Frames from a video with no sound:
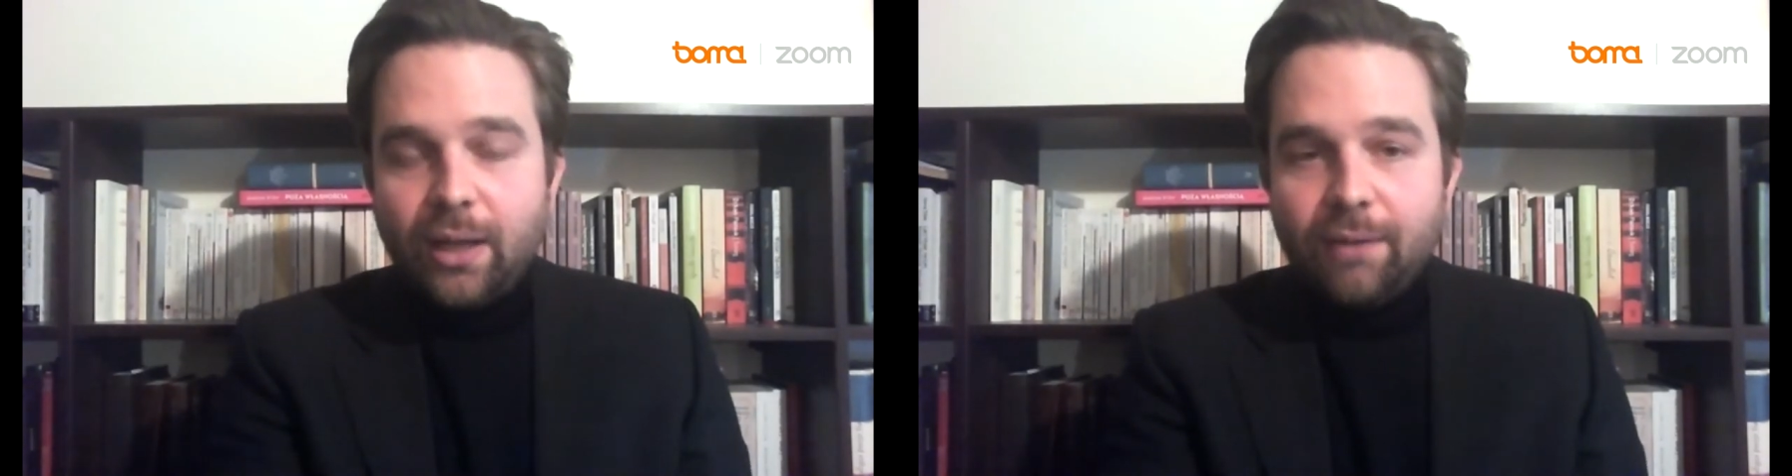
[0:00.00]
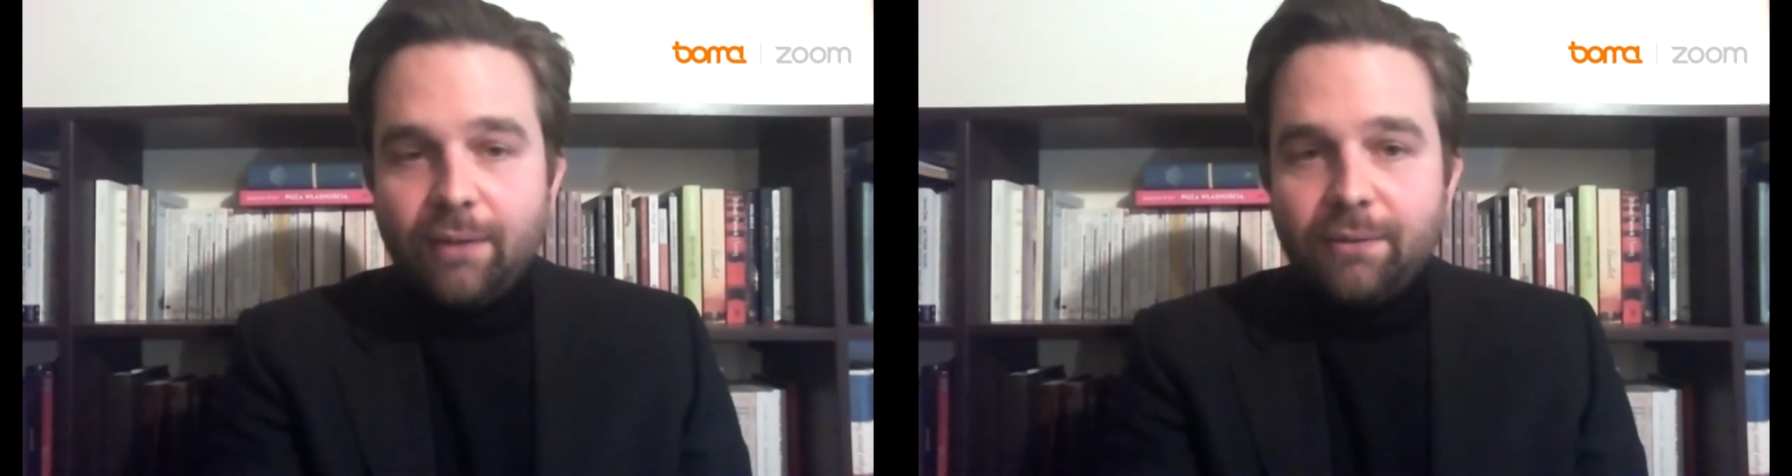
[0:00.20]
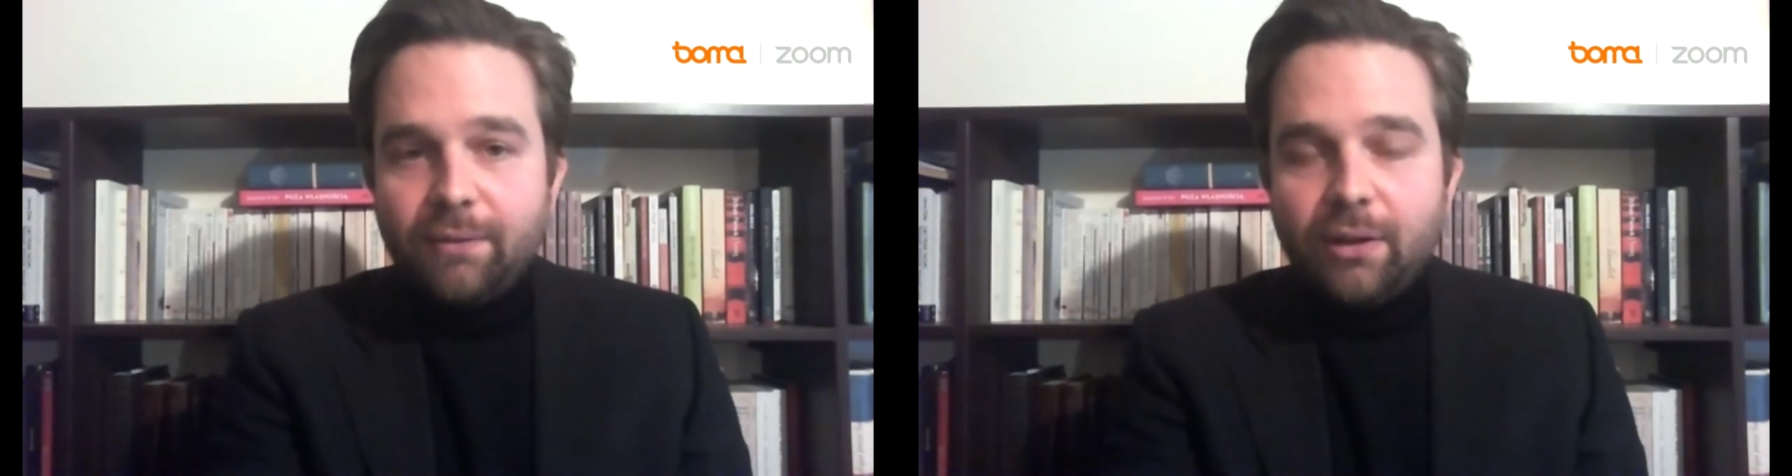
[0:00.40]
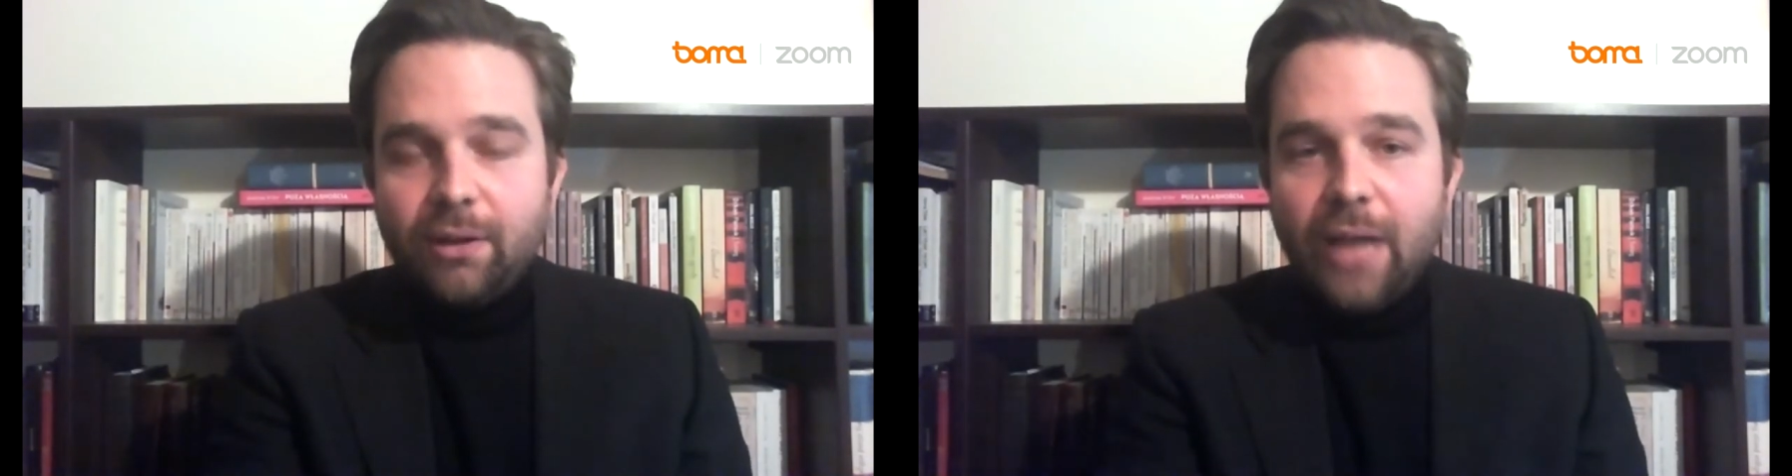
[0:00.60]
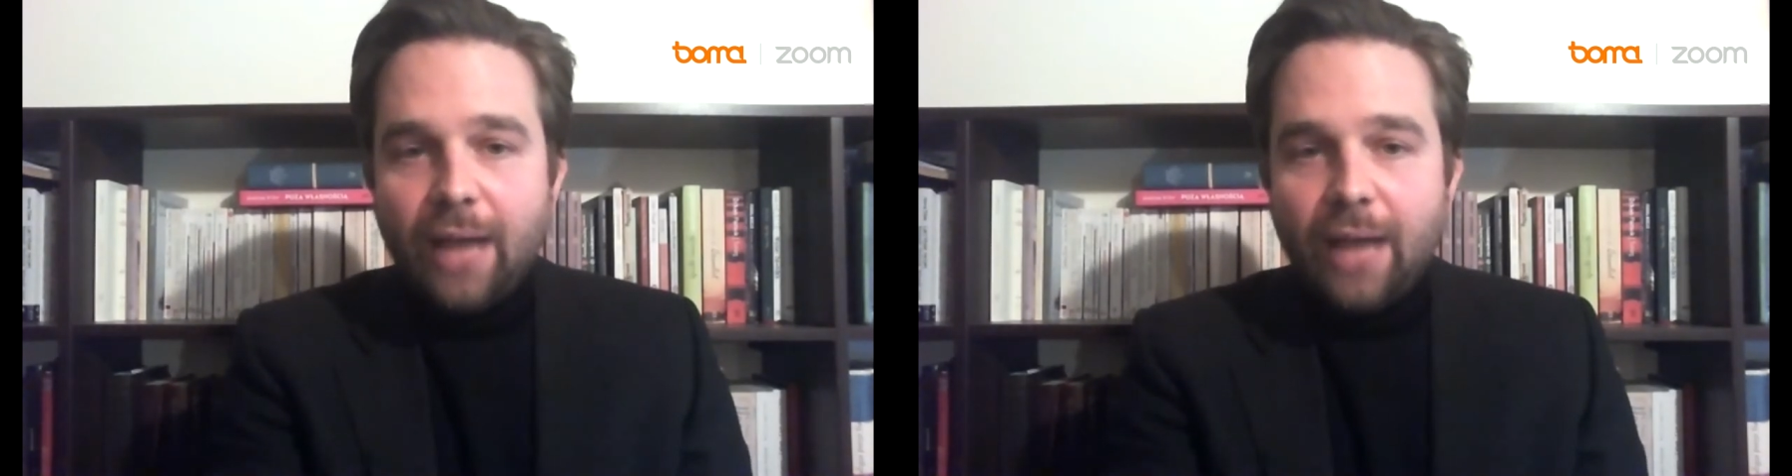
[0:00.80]
a very
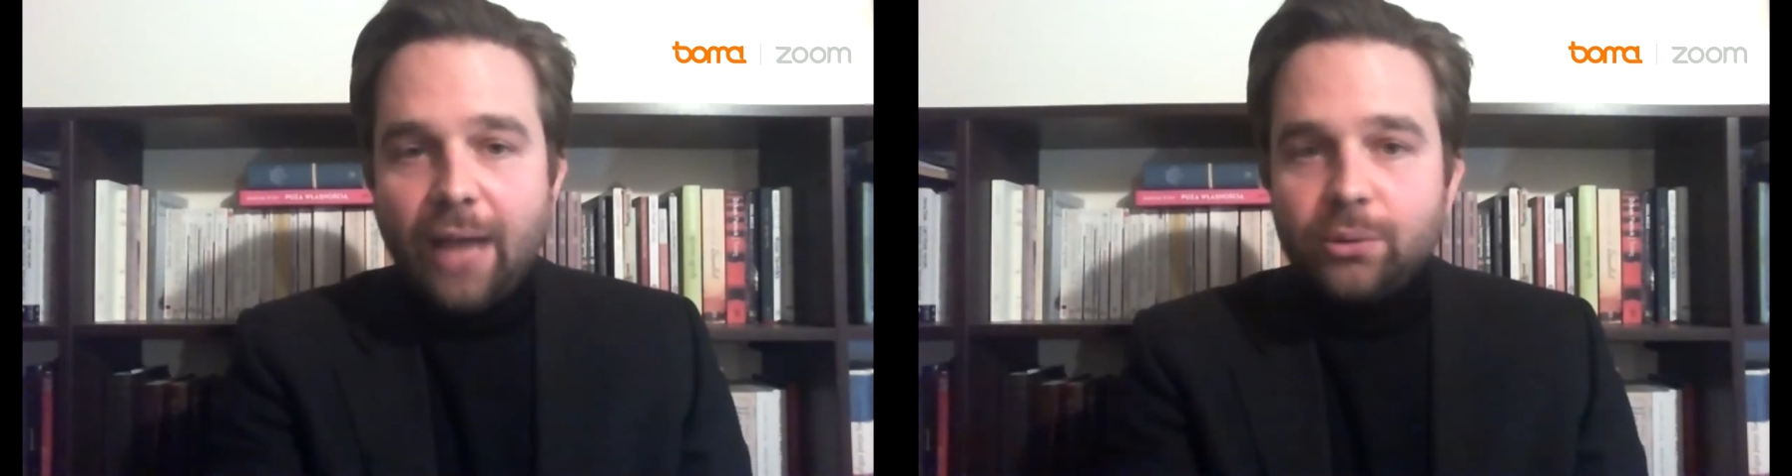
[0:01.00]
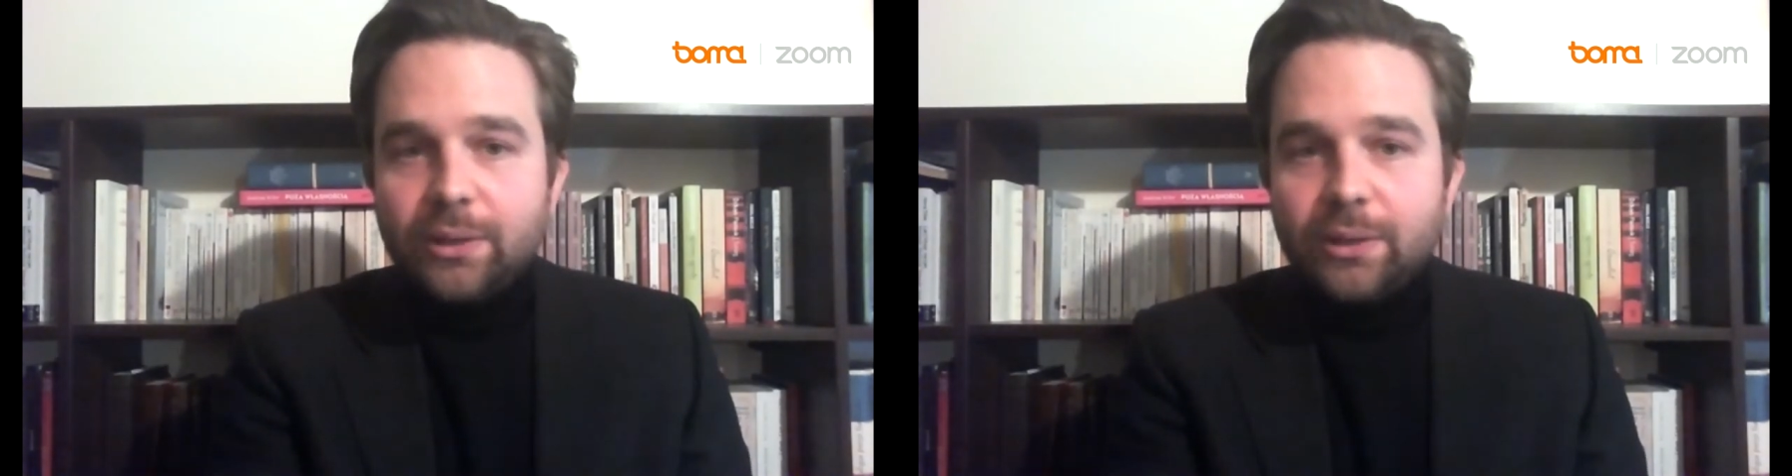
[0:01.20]
accurate